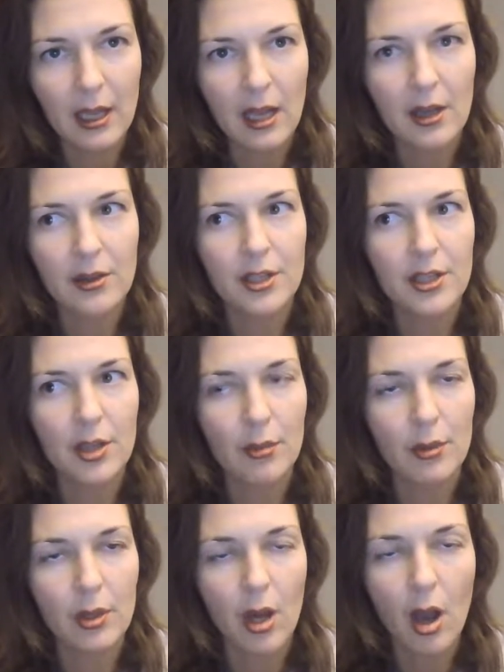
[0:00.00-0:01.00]
I'll show
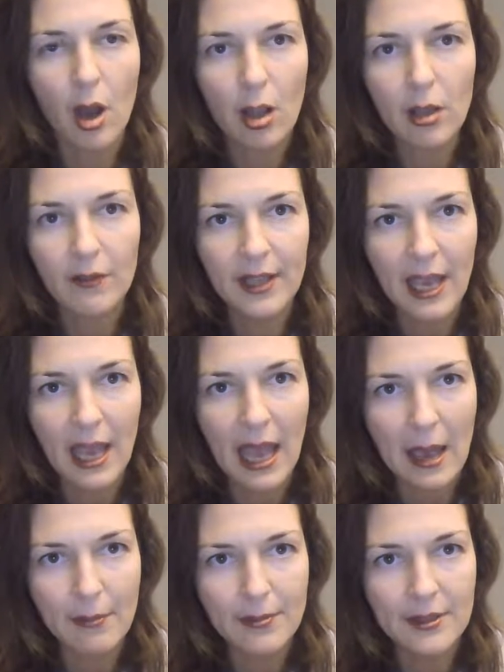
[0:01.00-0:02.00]
you all of the
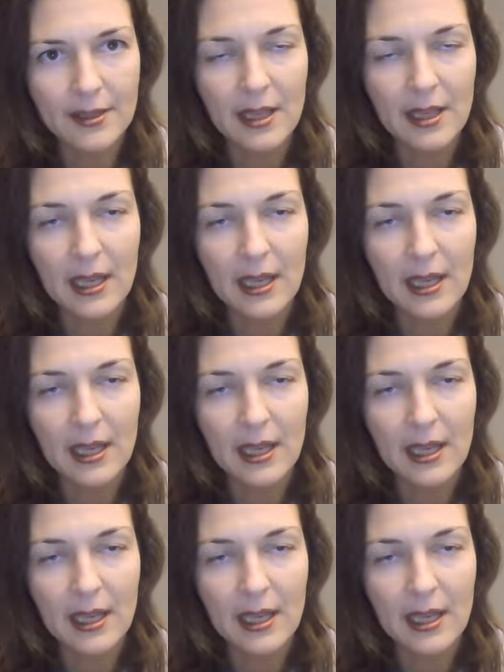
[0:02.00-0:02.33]
apps.